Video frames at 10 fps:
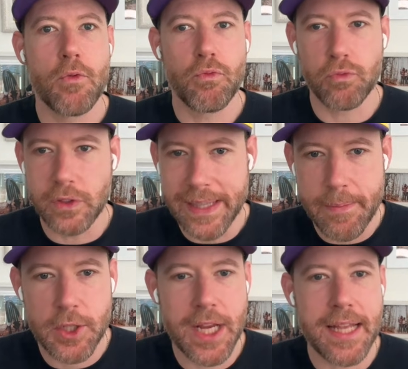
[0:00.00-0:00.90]

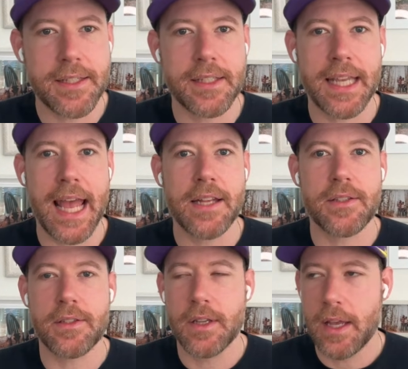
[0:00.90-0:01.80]
limit chances
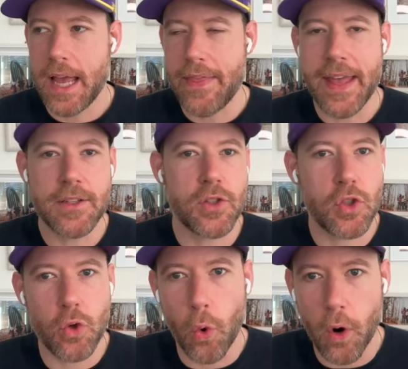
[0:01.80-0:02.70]
against, and then
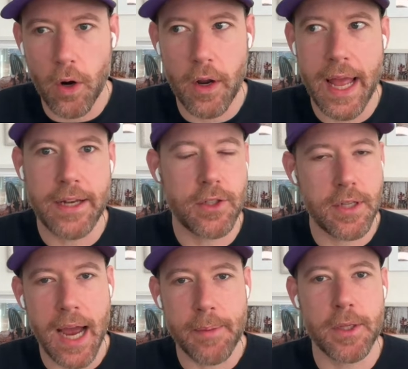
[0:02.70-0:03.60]
score at
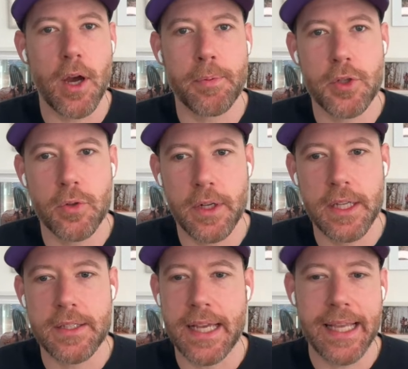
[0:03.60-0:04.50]
timely
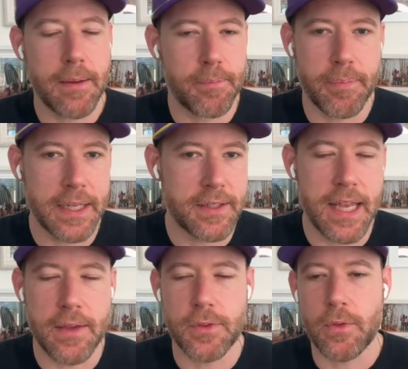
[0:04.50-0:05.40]
opportunities and get big
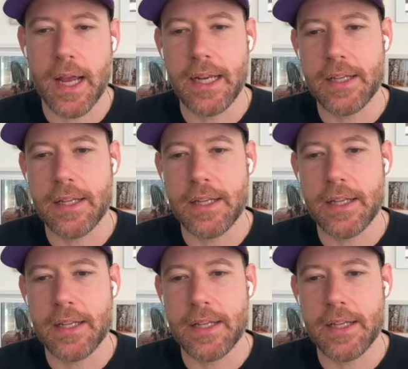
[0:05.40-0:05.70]
saves, right?